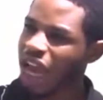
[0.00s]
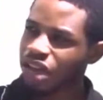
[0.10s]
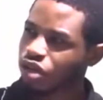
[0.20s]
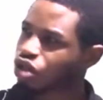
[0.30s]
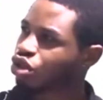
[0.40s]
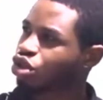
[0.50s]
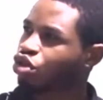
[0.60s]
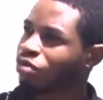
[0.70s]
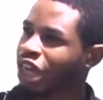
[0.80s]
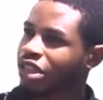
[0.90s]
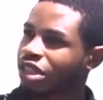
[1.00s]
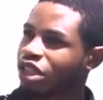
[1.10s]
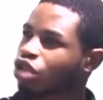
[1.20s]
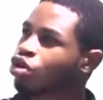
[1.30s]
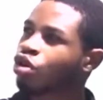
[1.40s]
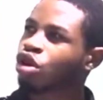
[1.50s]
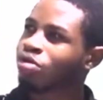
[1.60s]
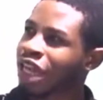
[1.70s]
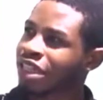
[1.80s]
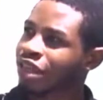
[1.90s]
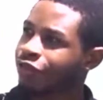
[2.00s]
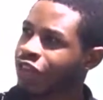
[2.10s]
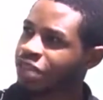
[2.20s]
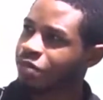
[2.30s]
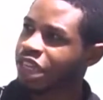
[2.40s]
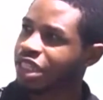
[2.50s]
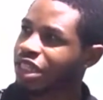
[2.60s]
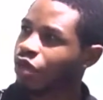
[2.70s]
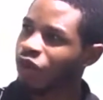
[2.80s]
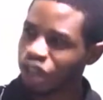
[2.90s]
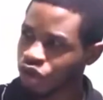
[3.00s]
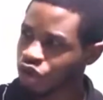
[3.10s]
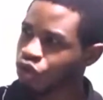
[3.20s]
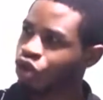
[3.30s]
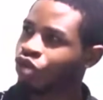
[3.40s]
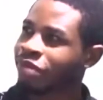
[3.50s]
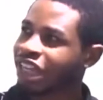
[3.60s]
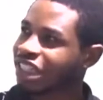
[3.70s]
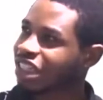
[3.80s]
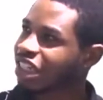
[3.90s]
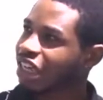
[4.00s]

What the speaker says: Why did you choose UMaT? Did you know UMaT in the first place? When did you know UMaT?